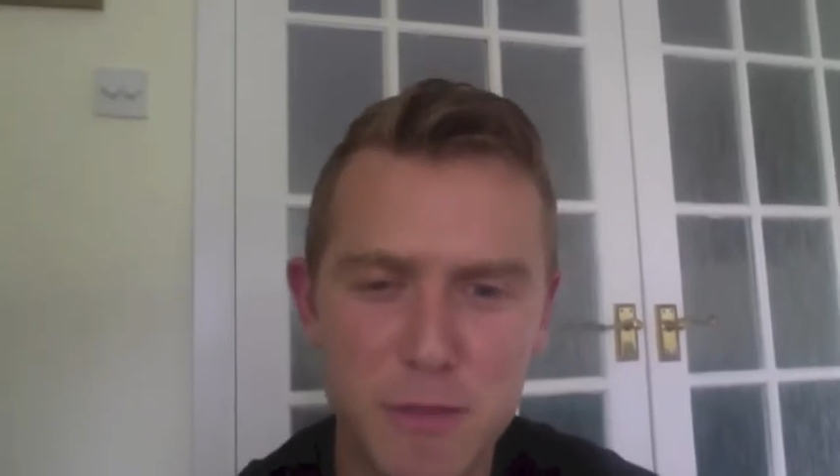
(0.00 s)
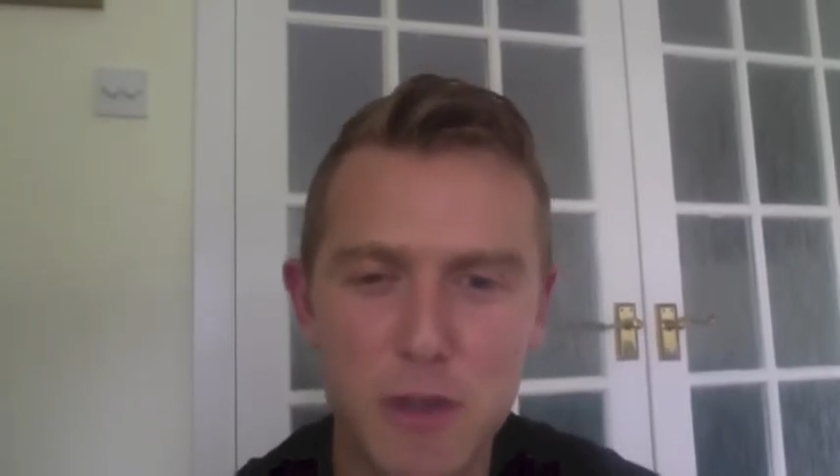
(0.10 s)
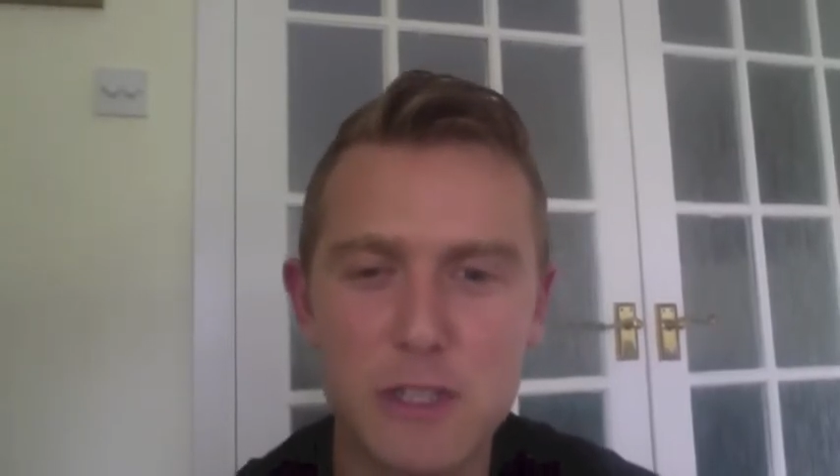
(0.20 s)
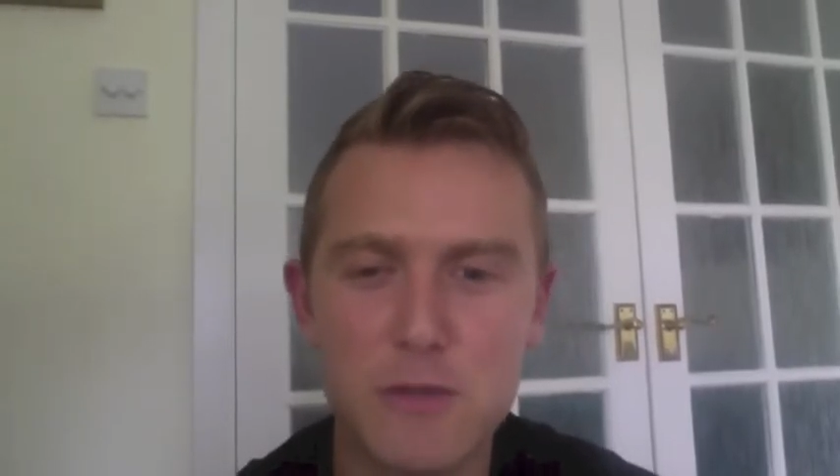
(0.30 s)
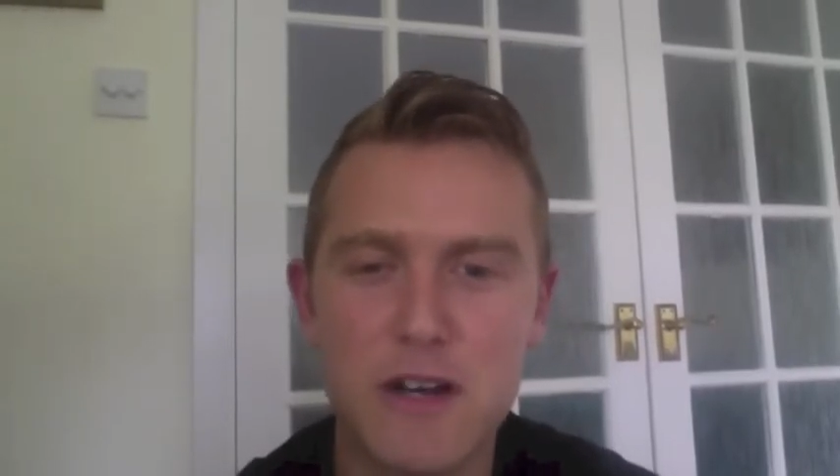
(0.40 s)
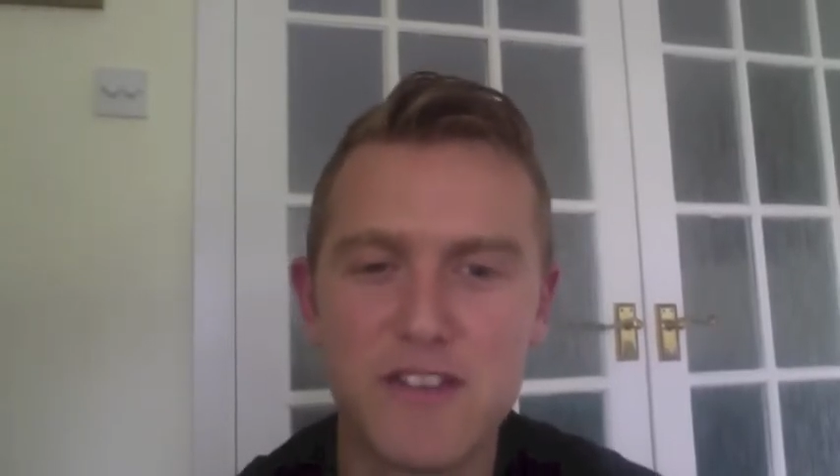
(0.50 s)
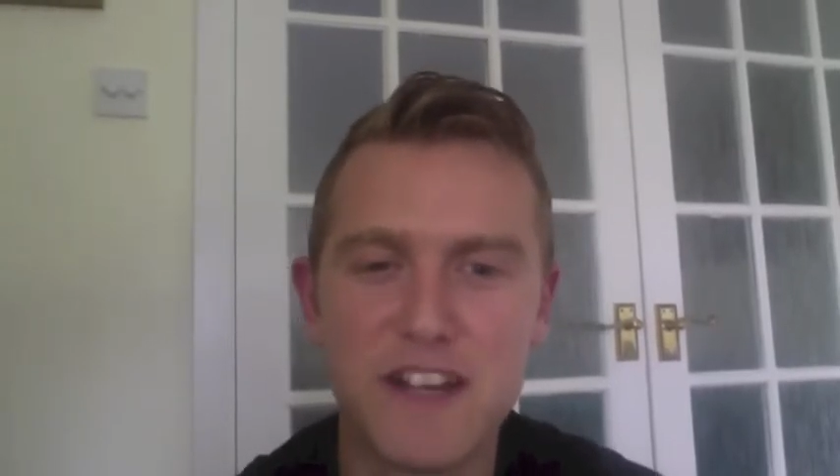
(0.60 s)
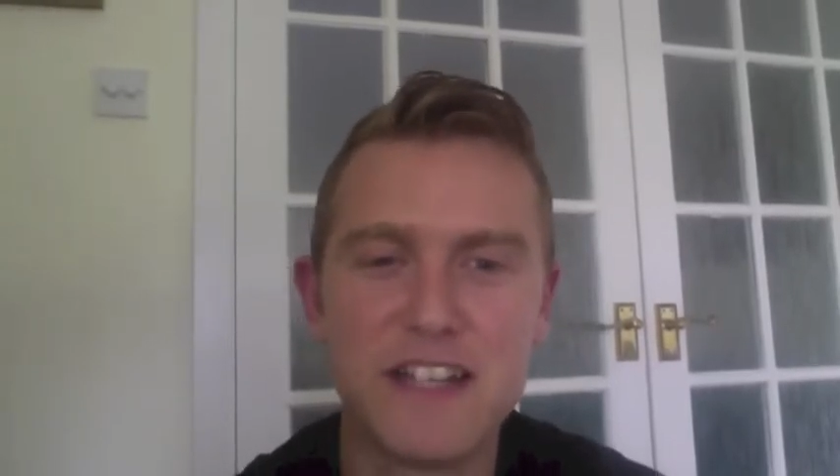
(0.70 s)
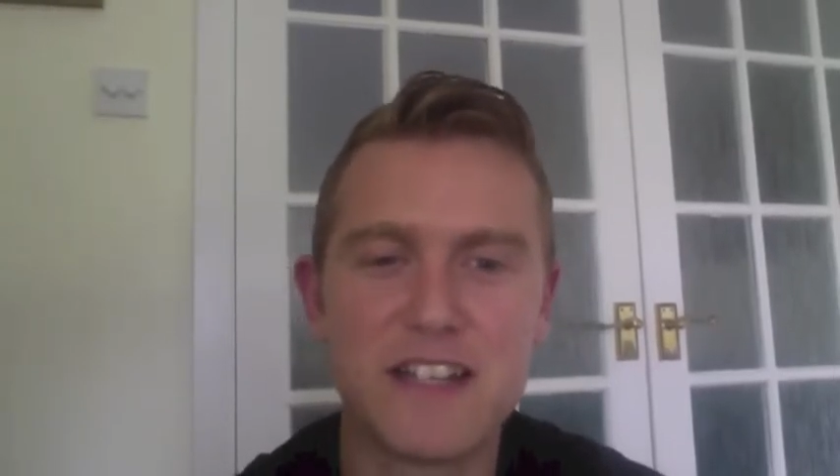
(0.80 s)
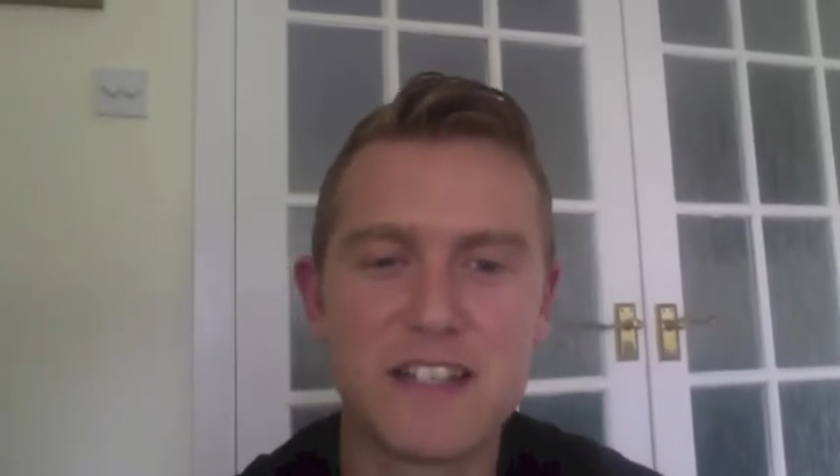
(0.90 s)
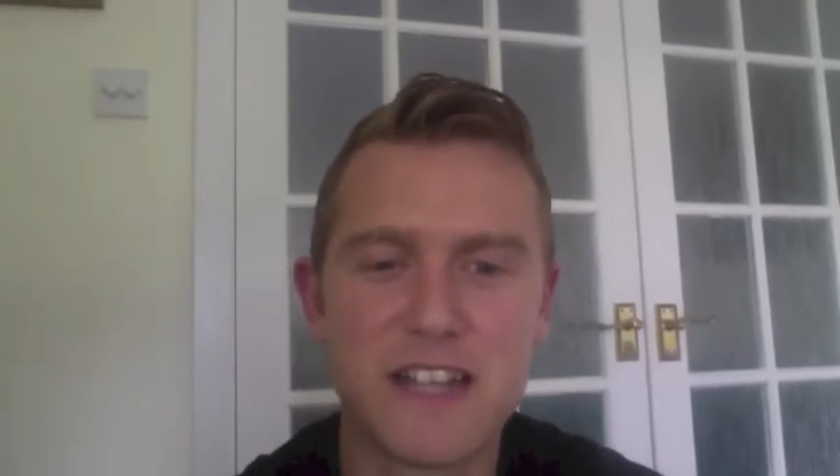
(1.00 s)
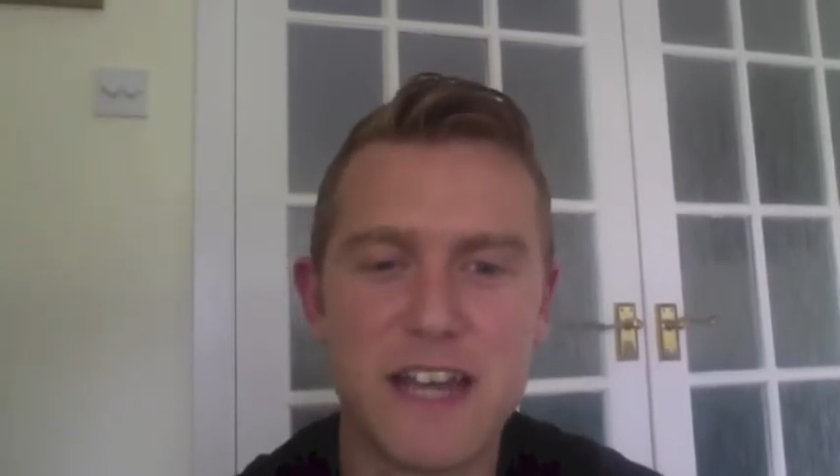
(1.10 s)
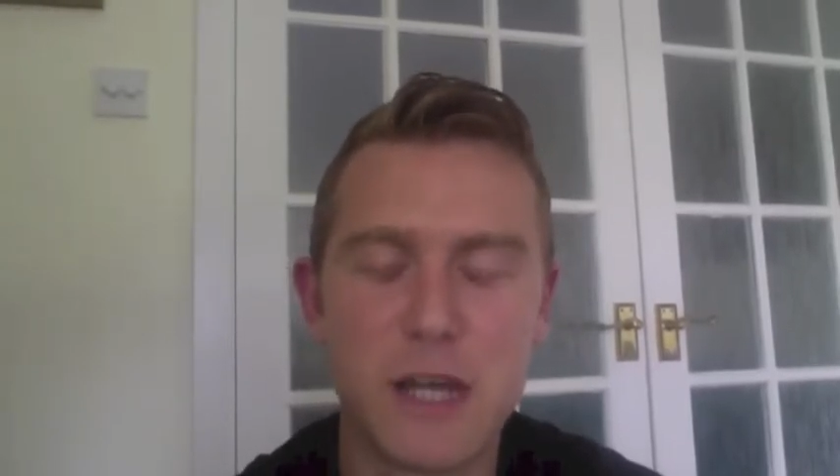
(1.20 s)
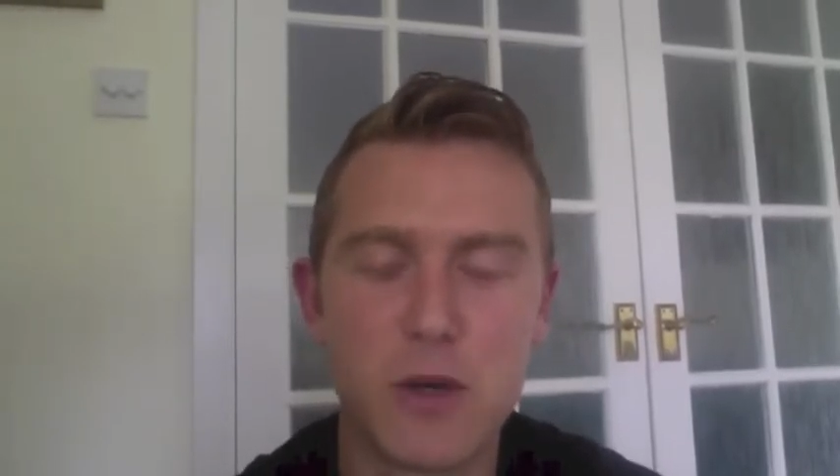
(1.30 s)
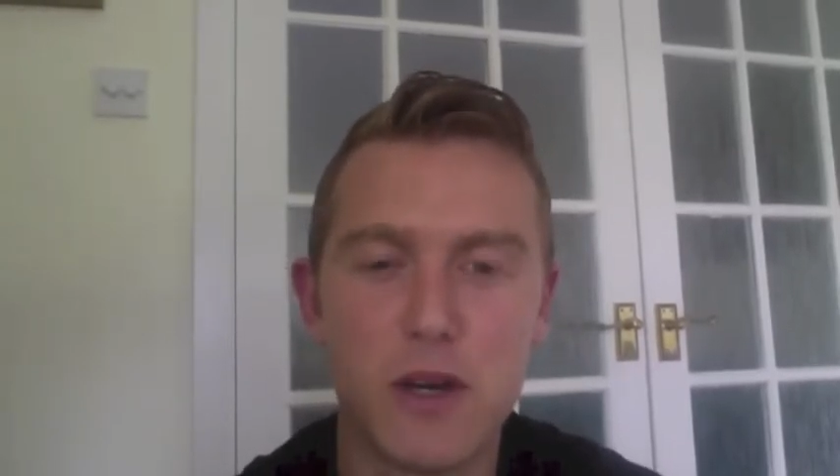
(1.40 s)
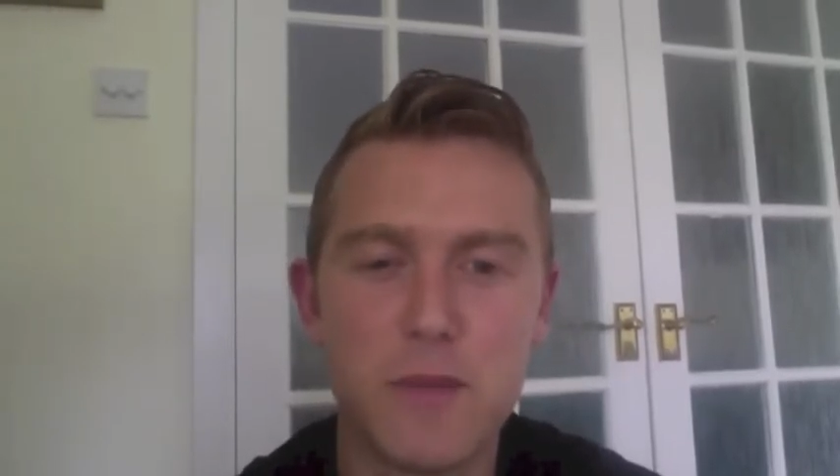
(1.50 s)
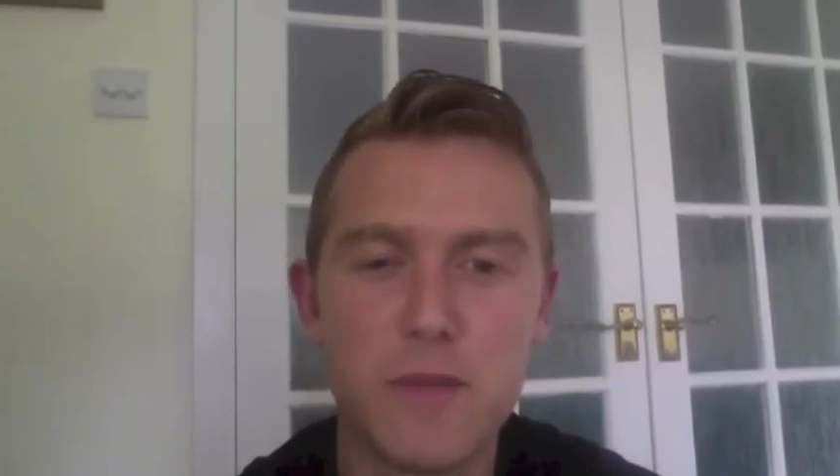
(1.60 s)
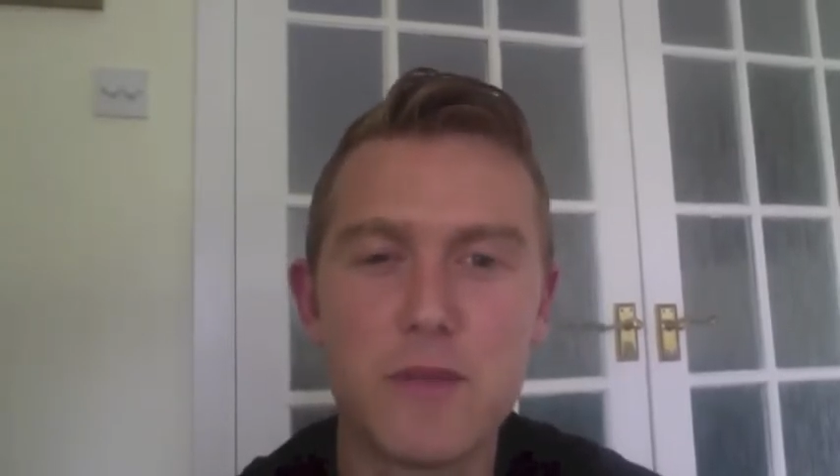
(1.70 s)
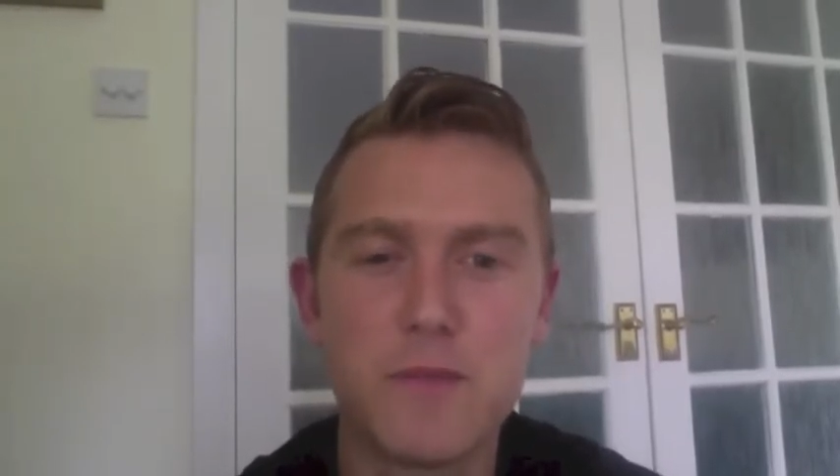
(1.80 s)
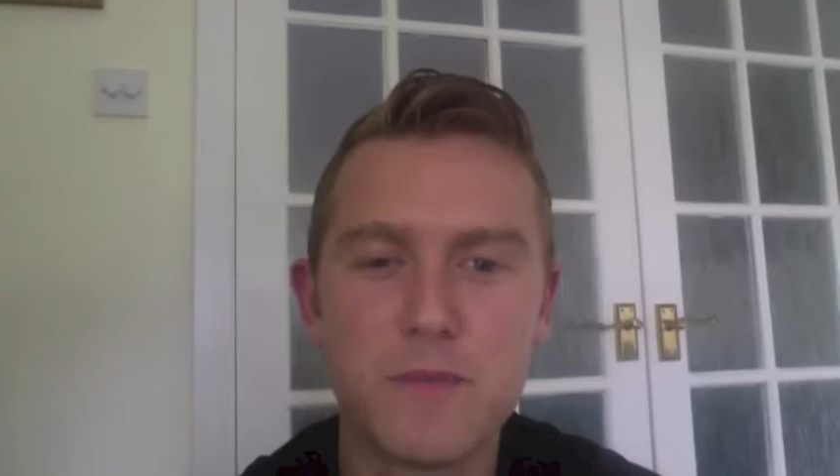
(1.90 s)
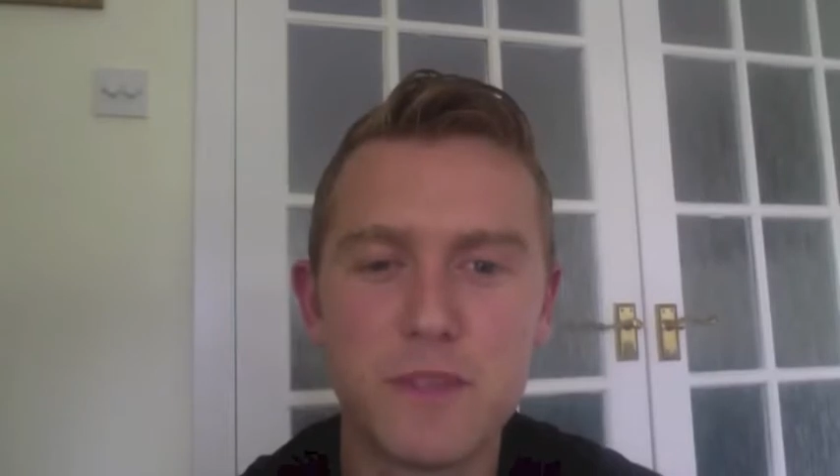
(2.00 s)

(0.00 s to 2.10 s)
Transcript: body will find its equilibrium,